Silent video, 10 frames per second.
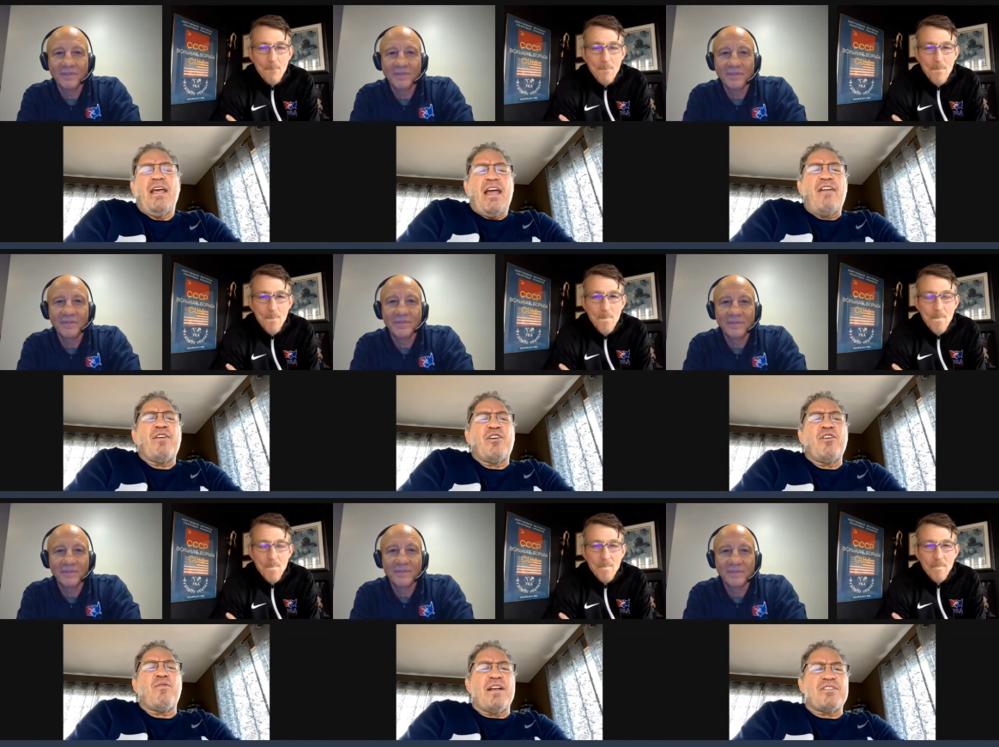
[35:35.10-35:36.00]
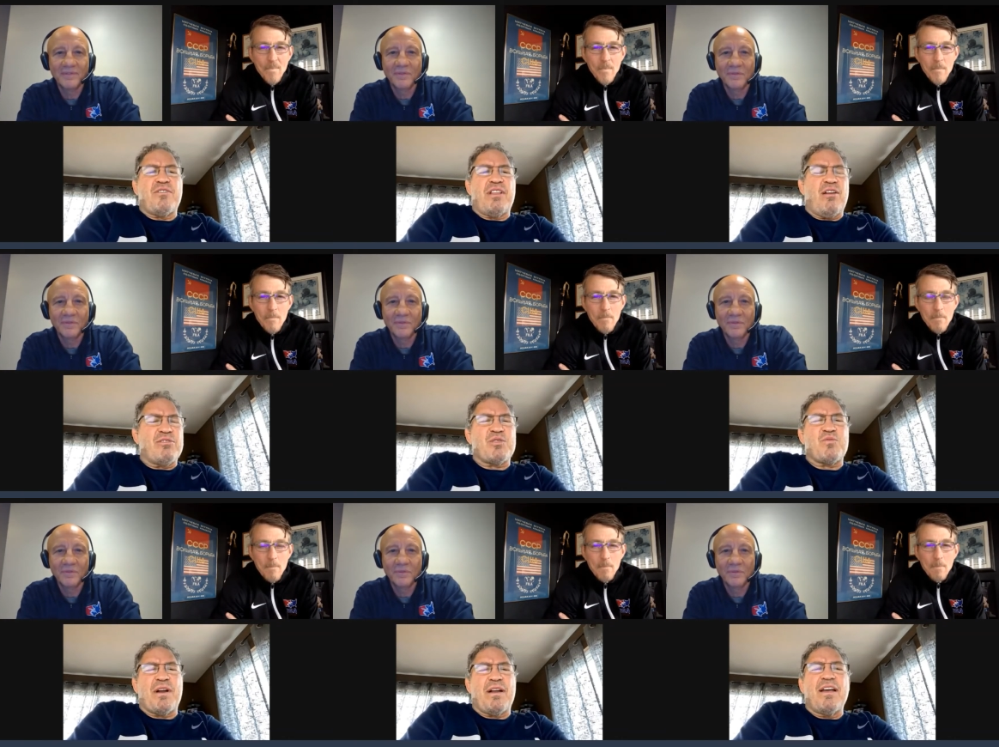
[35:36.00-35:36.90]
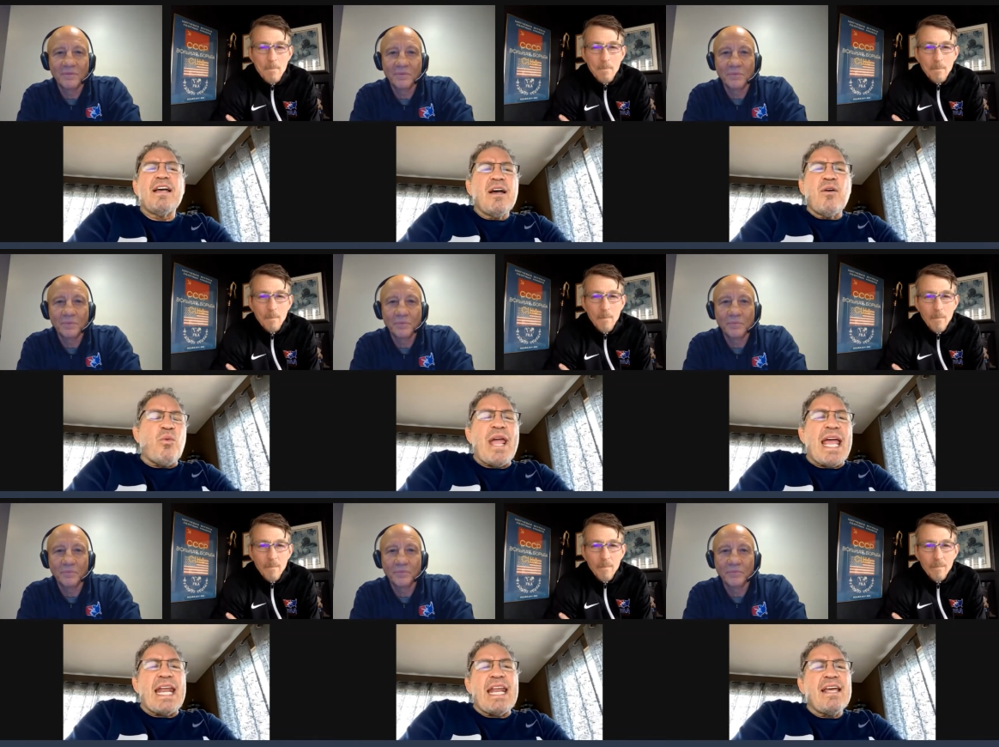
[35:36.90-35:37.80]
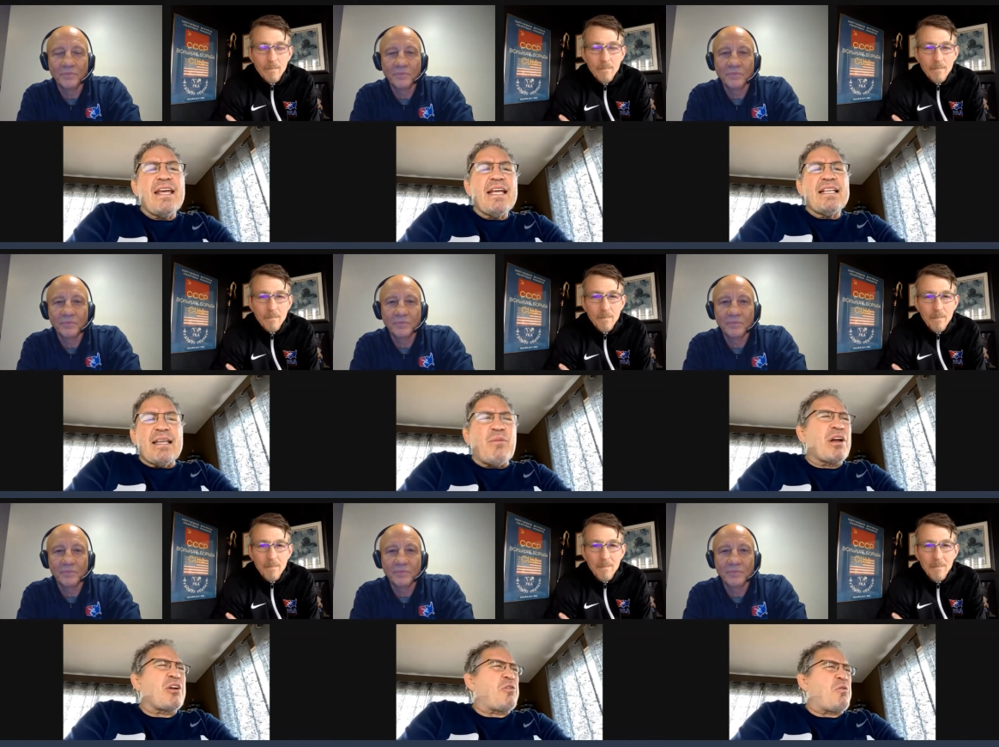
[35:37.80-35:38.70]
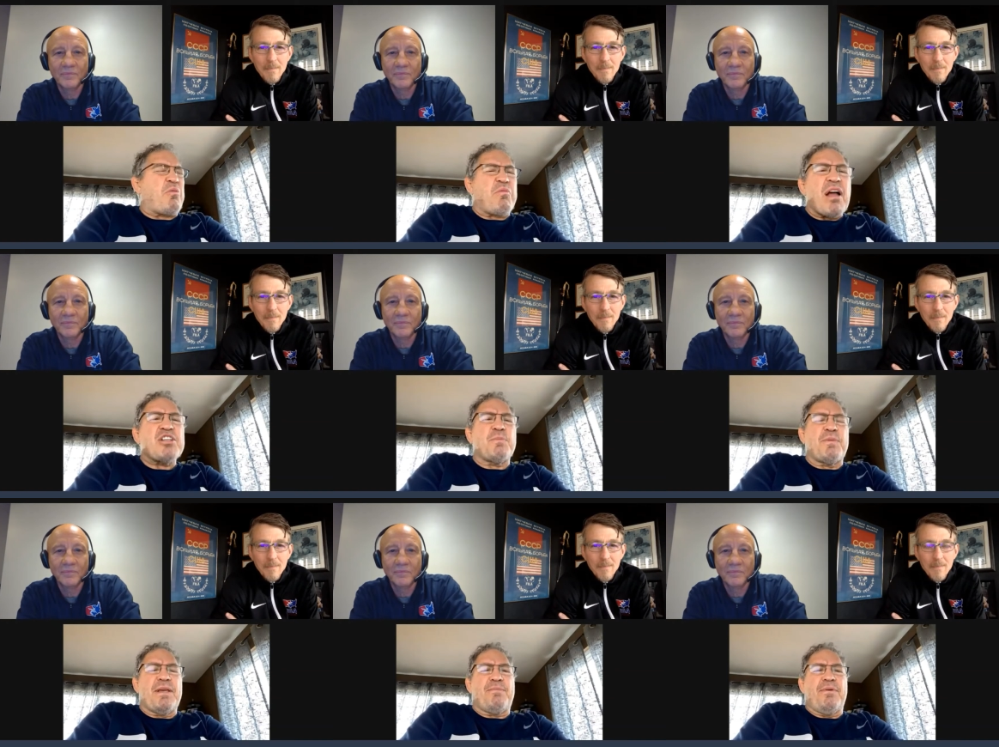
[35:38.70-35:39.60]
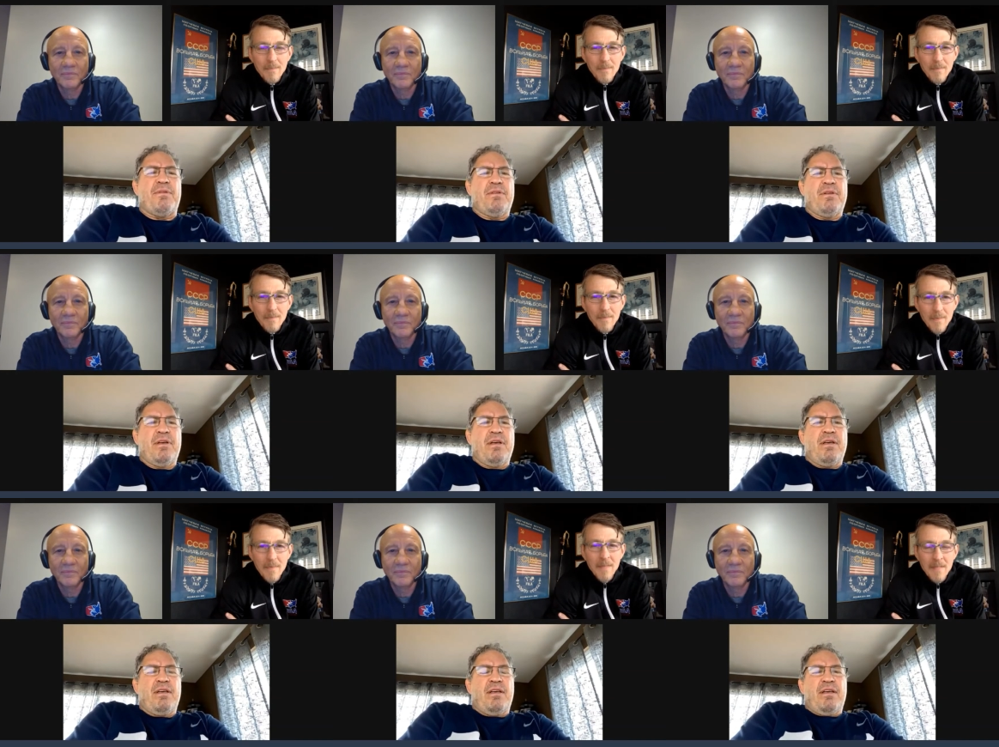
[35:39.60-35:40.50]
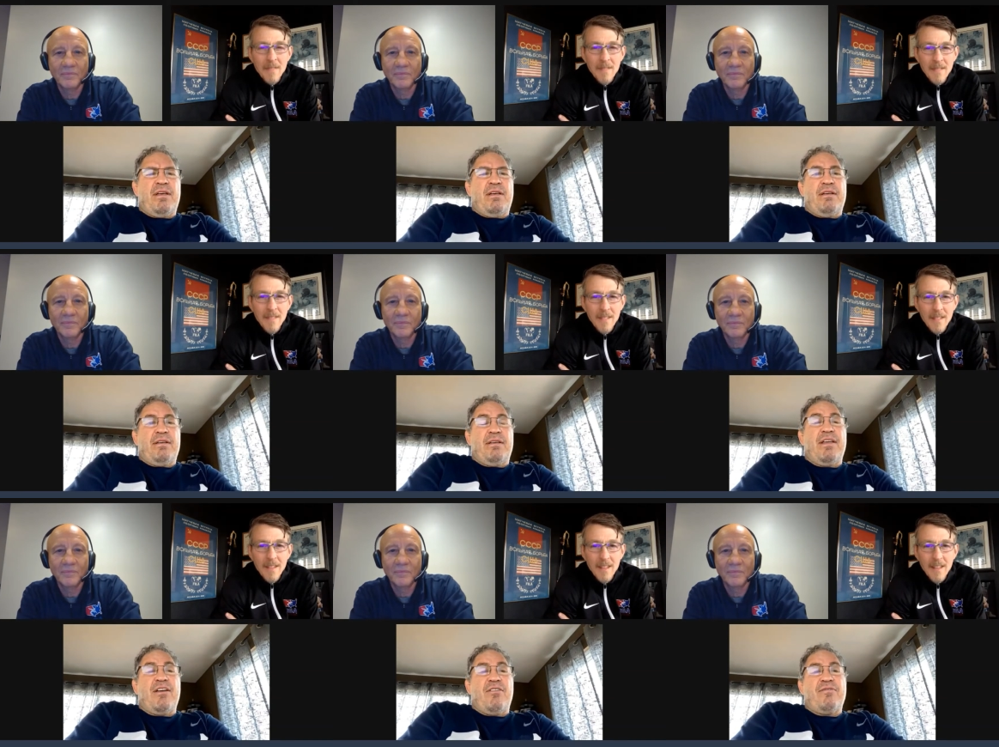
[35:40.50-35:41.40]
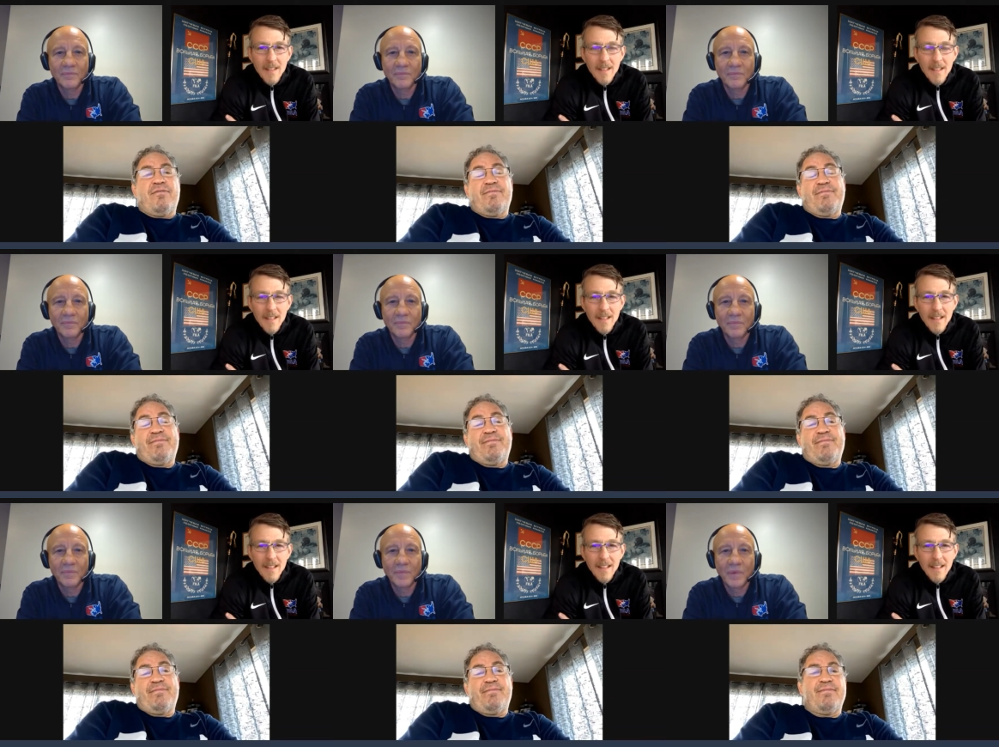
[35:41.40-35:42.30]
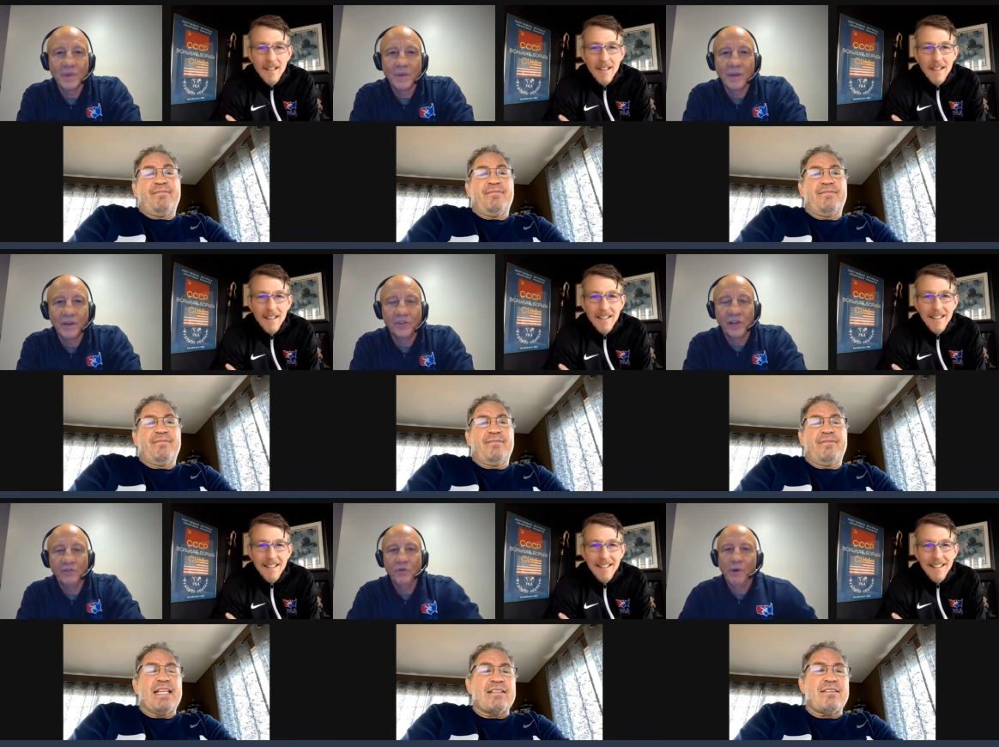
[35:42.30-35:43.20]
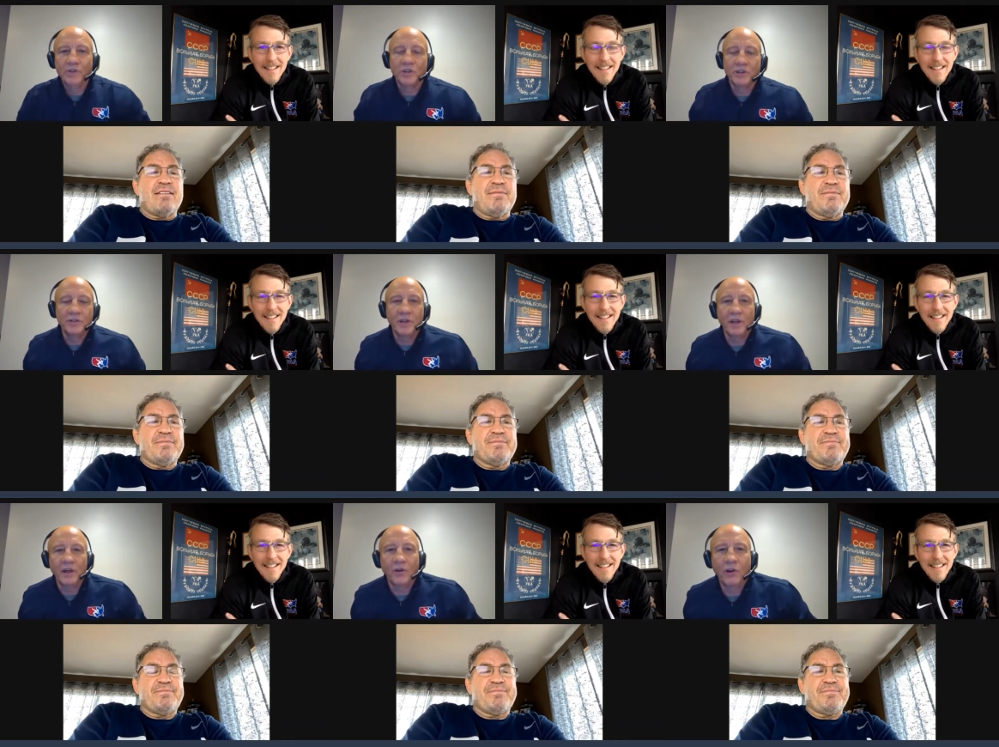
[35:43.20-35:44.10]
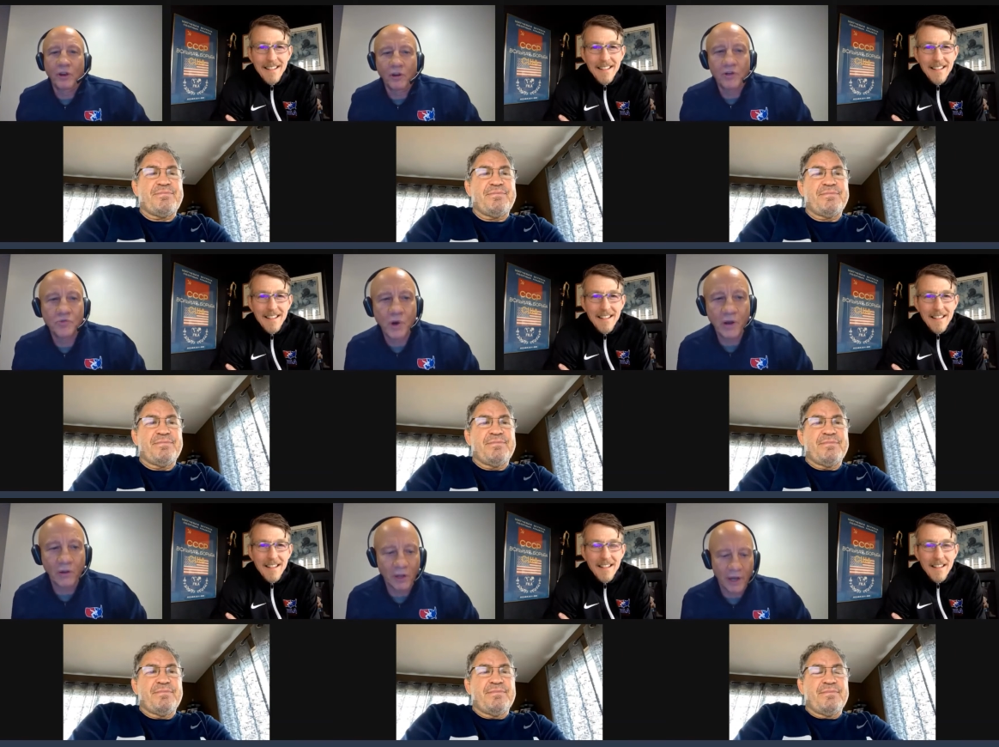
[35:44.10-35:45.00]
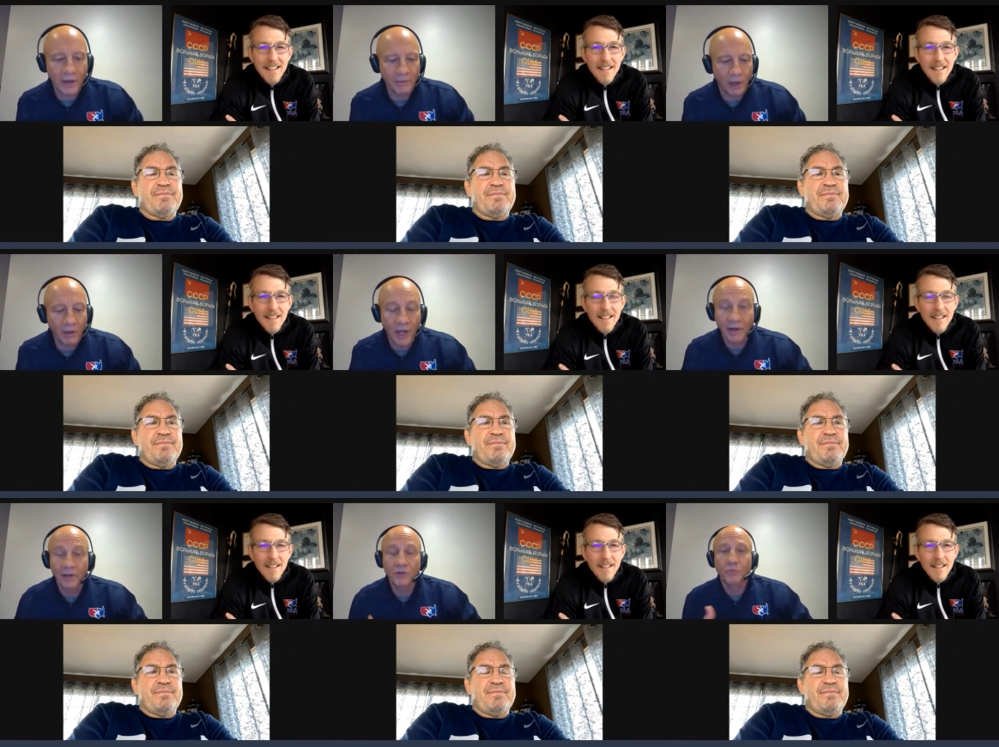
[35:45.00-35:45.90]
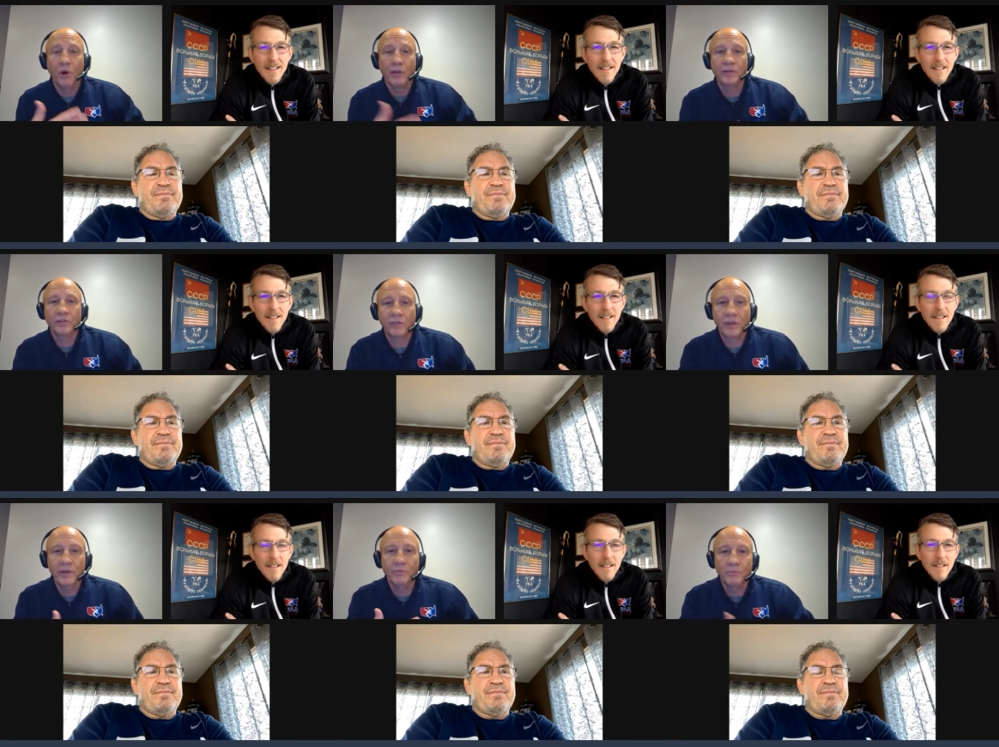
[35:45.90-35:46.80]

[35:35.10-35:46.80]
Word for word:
Speaker 1: Every good wrestler, they don't just want to win; they want to crush people.
Speaker 2: You know, Steve, you mentioned uh, earlier as well uh, a lot, and you brought this theme